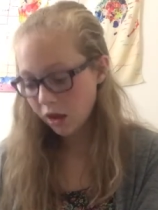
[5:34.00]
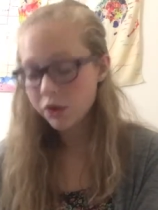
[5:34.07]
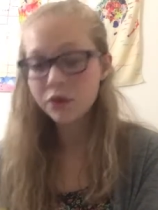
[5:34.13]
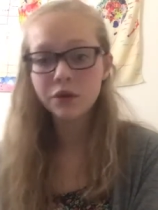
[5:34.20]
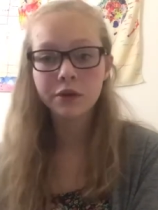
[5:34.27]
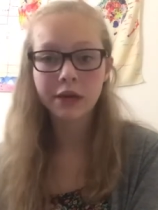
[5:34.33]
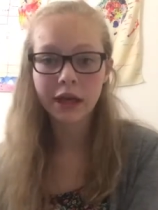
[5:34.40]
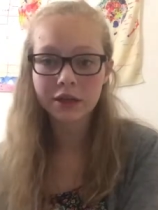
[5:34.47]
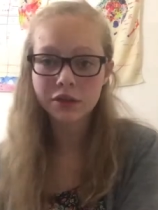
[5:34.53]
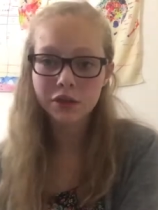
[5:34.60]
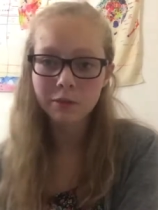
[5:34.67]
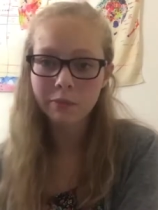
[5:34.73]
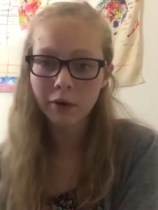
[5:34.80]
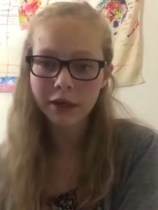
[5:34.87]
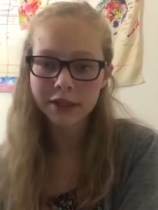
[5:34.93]
You get 2
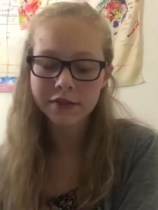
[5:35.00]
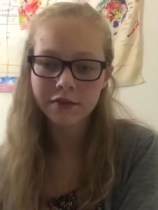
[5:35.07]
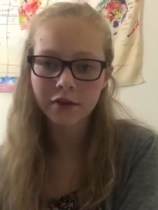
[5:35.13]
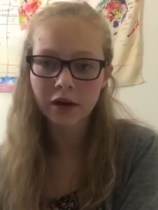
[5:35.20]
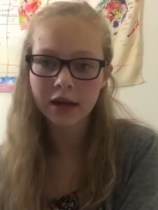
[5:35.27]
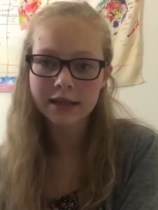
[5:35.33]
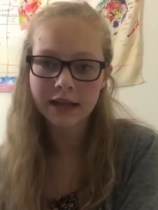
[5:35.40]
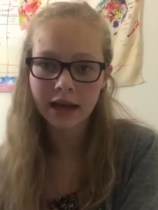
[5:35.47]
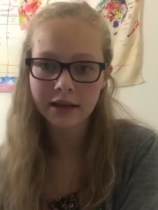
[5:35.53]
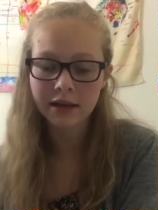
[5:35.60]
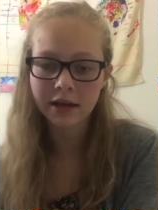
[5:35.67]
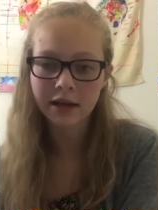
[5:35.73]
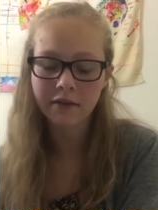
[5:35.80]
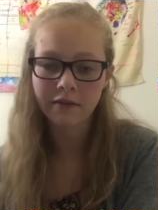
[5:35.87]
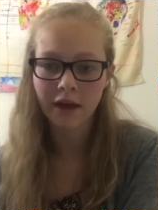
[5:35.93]
points for attending
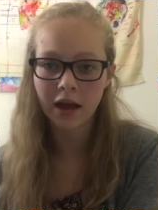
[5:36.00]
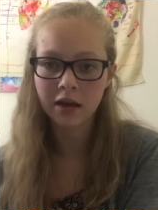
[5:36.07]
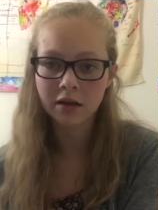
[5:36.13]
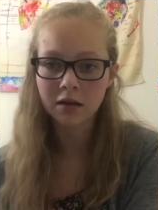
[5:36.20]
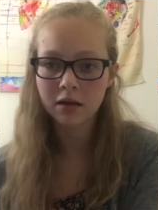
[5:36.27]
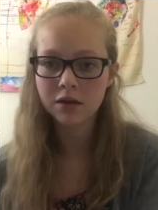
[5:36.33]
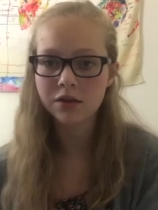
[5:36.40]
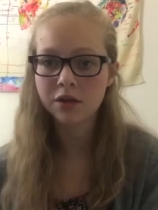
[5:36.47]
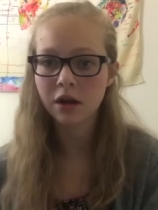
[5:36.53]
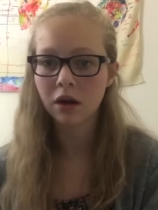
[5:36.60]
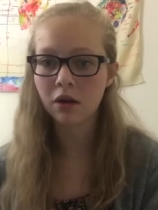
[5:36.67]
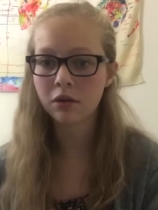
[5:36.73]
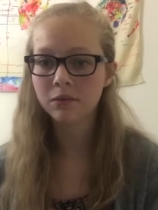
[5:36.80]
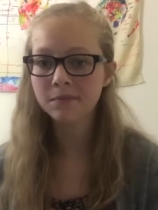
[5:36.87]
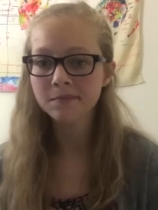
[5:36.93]
an event,
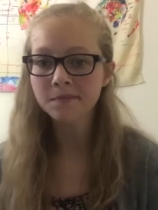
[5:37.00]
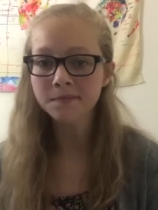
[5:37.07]
so